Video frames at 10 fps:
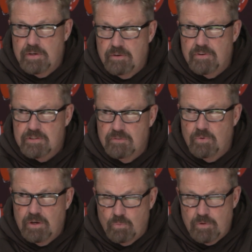
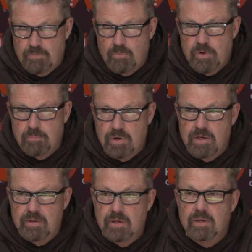defensively, we've, we've
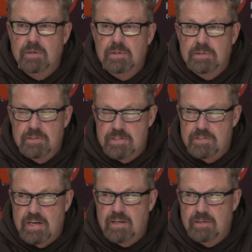played the, the
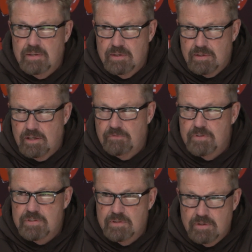second
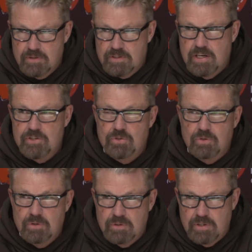toughest
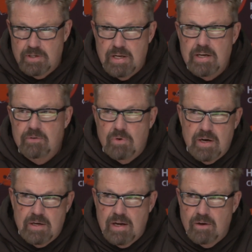schedule to date
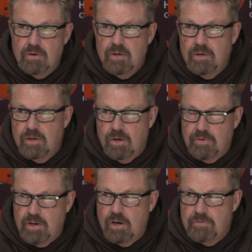right now
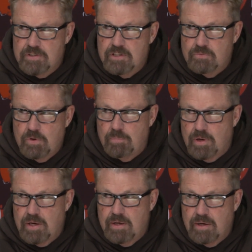on the offenses we
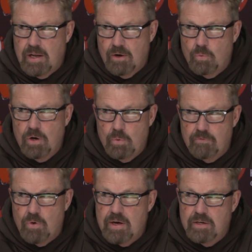played and how well
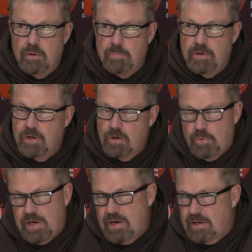we've ranked up in there. And
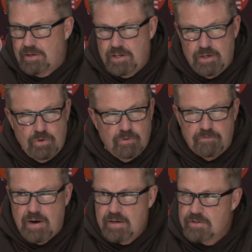we've got to continue to
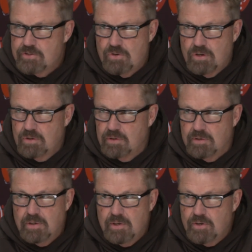fight and struggle
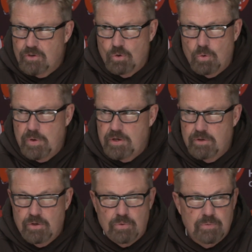and do what we
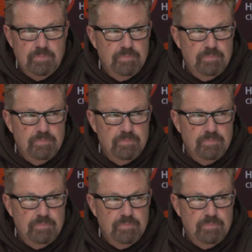can do.